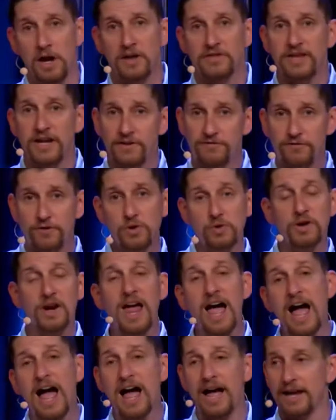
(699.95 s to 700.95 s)
that if you and
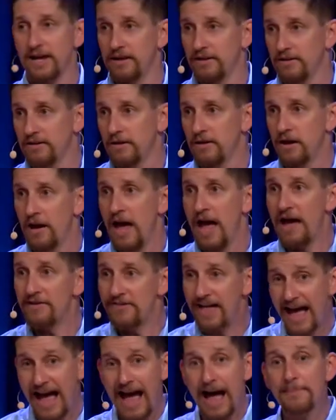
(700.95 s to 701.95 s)
I have
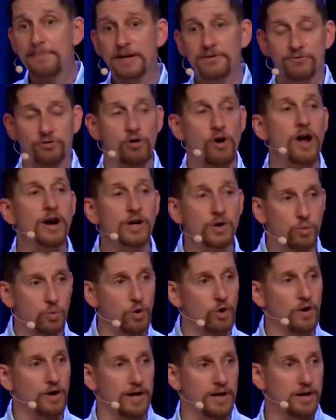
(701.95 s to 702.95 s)
the habit of chronic
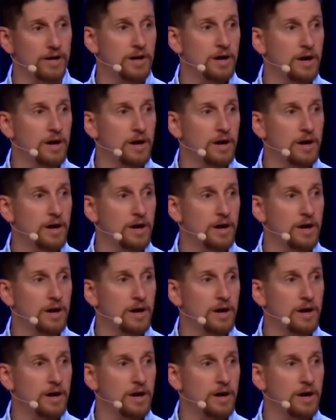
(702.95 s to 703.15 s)
worry,